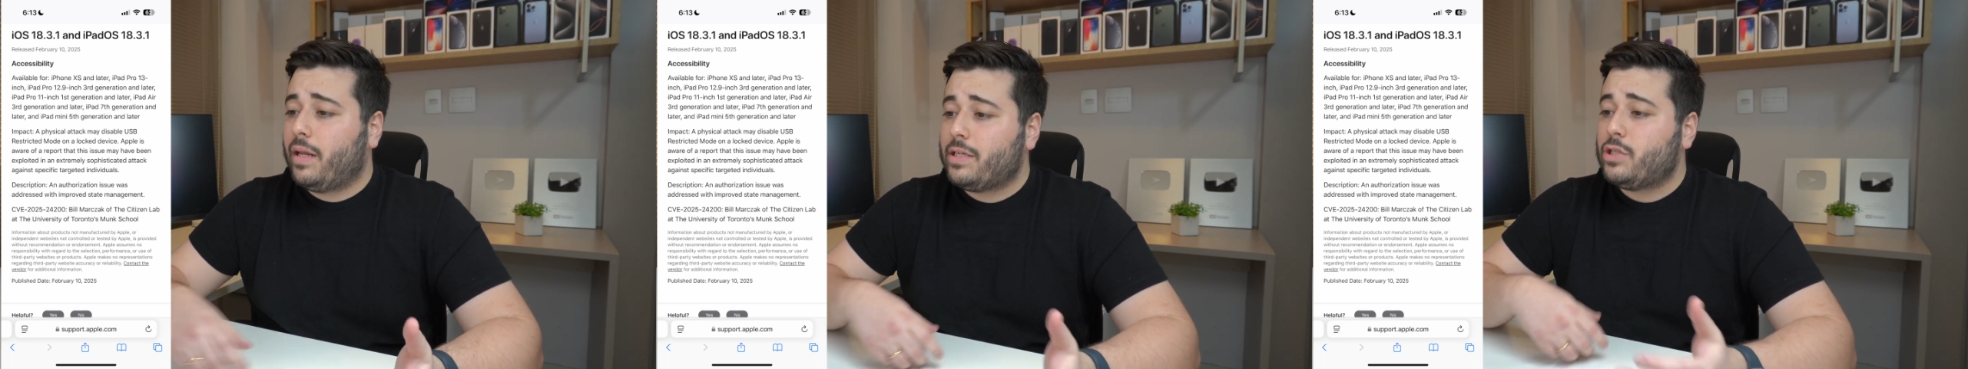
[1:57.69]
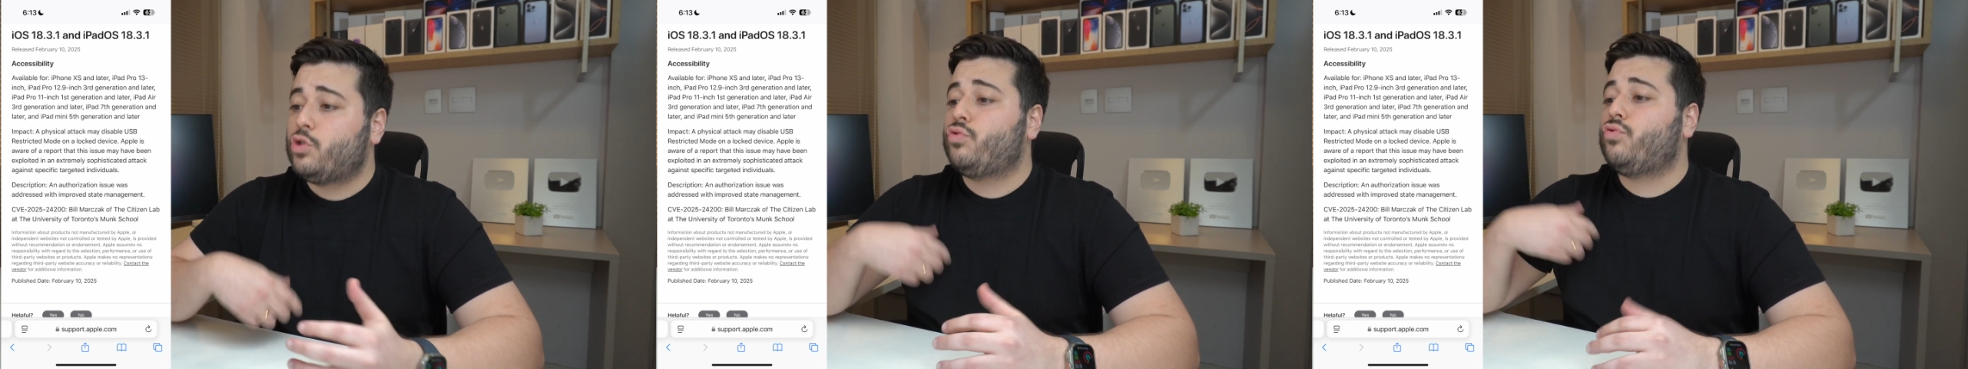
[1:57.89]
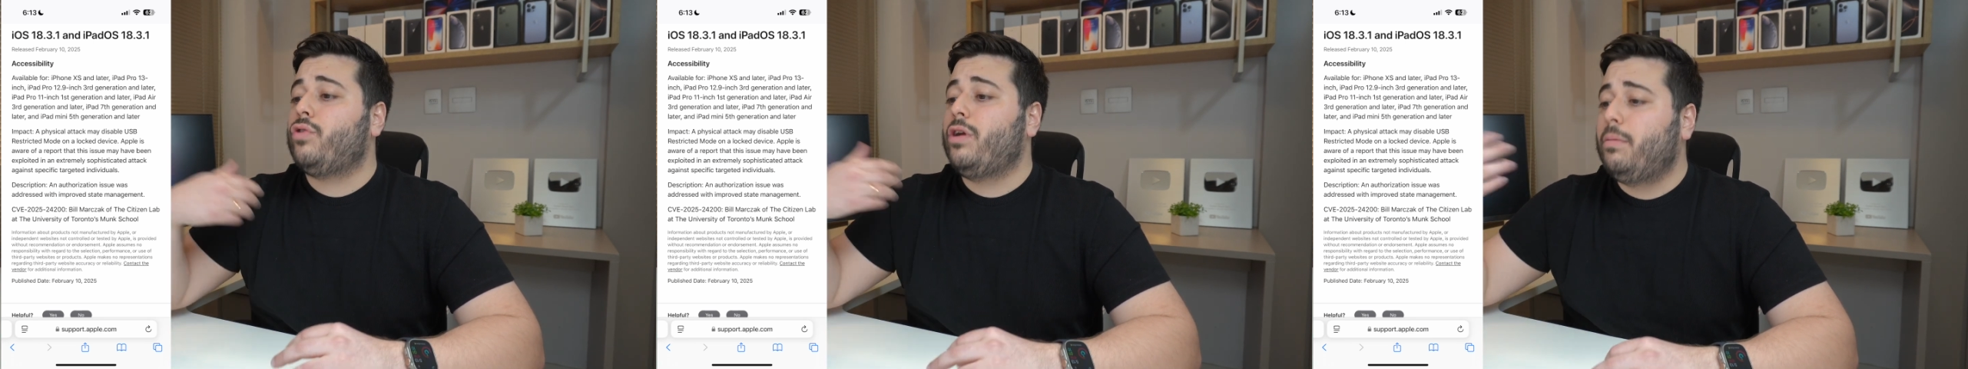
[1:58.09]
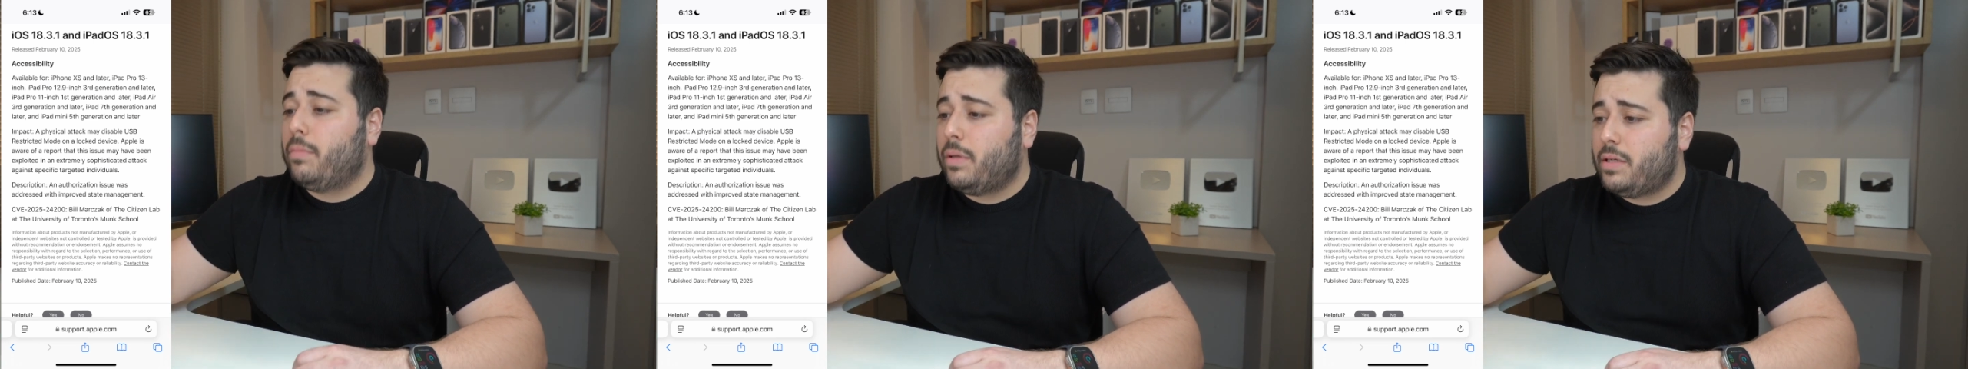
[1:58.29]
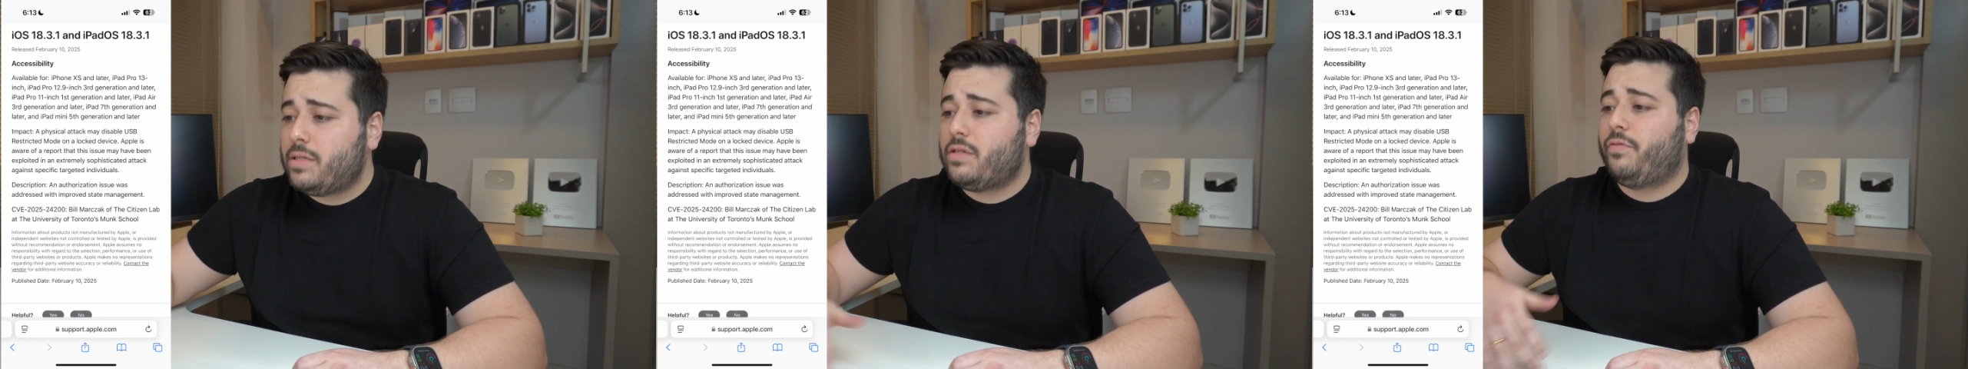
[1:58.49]
an
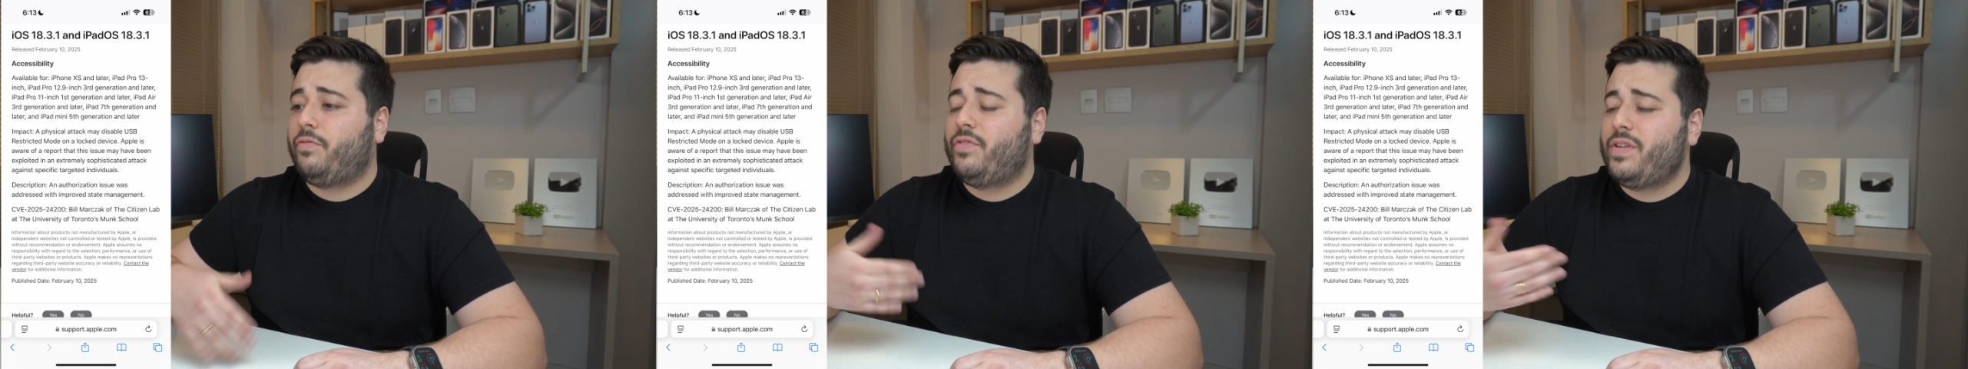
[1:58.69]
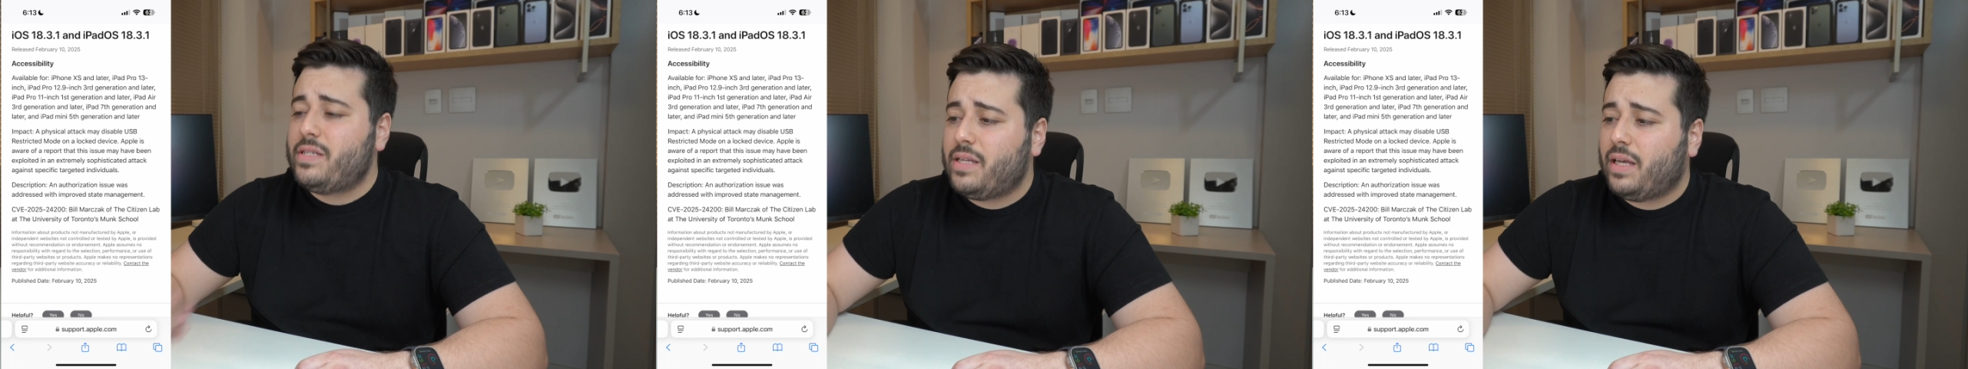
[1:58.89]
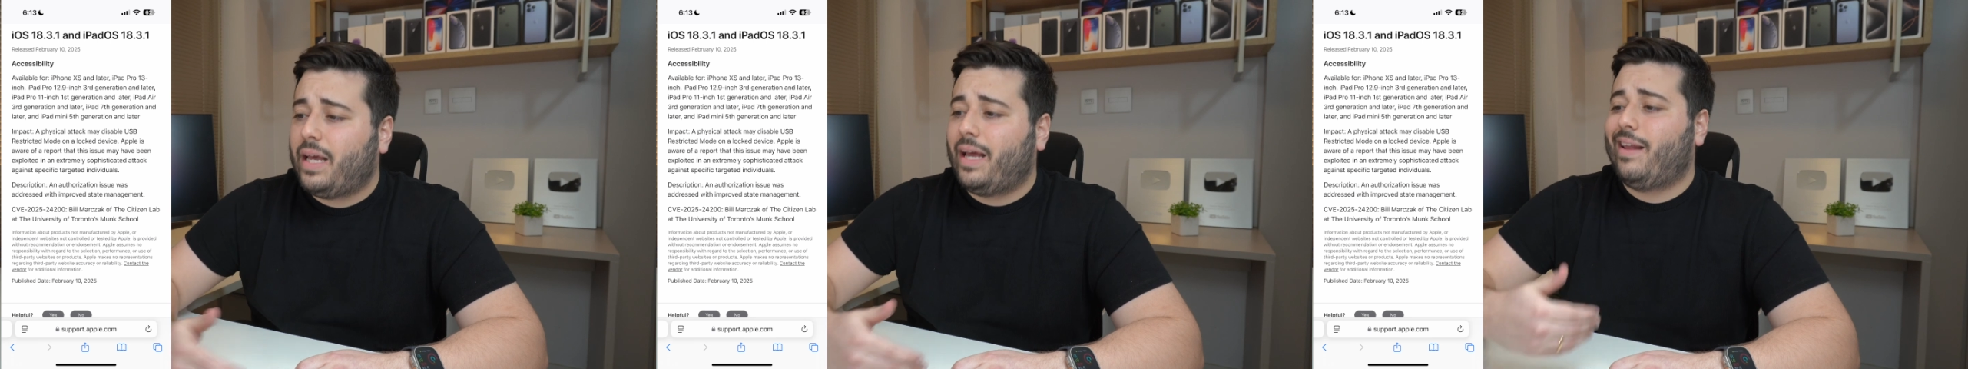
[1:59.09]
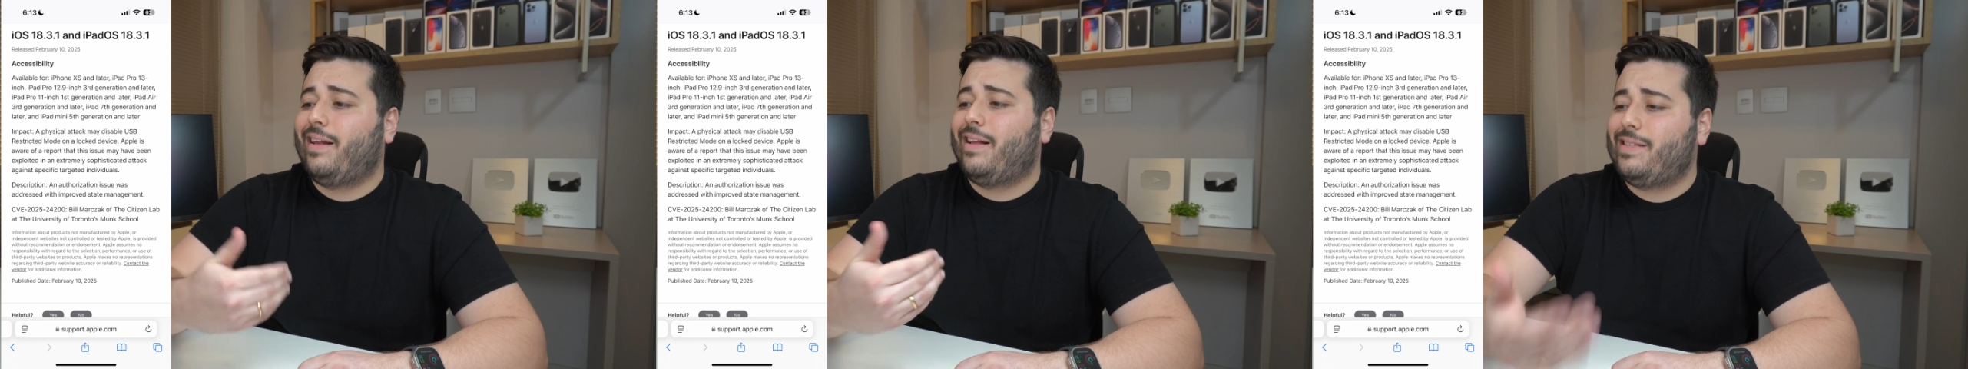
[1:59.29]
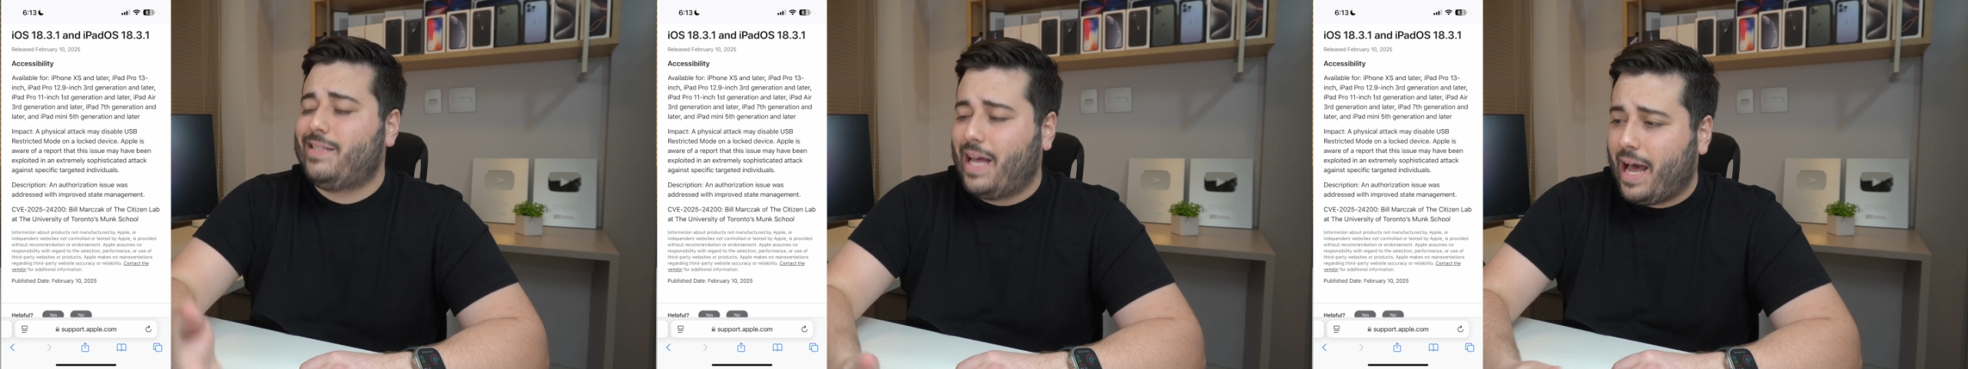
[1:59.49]
extremely
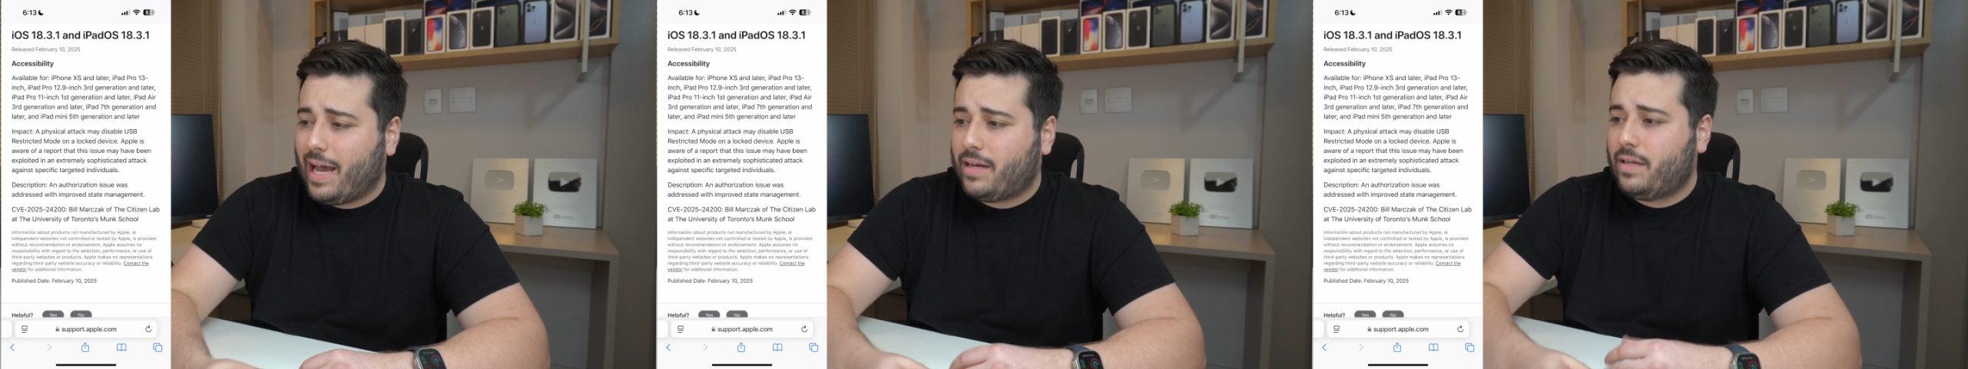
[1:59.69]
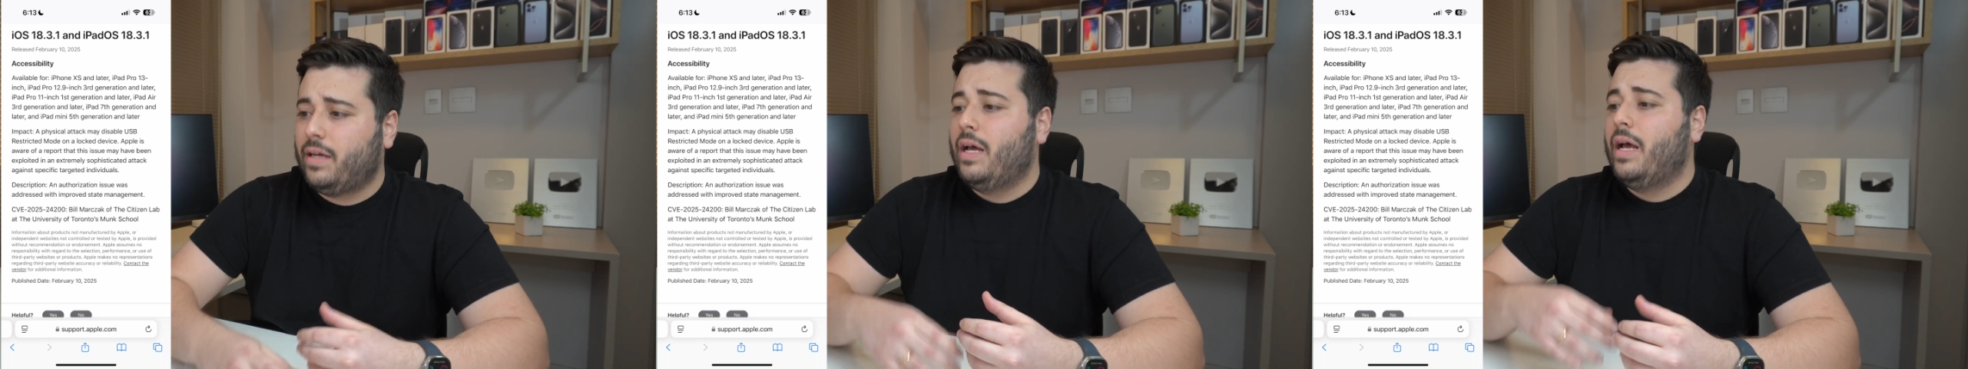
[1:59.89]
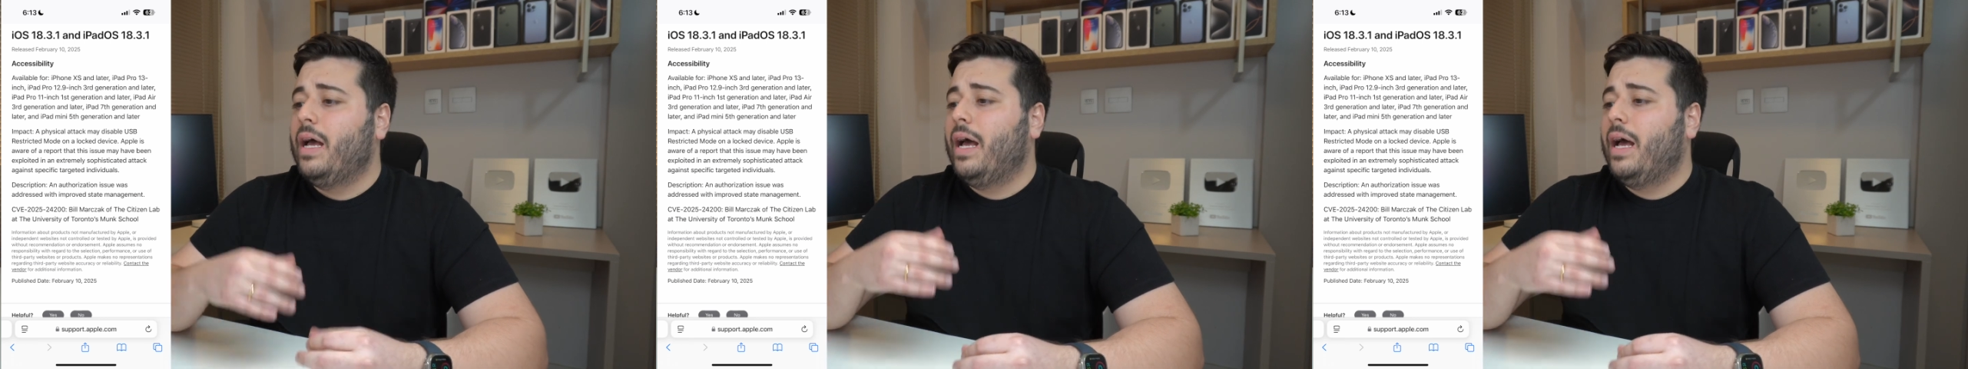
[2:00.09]
sophisticated attack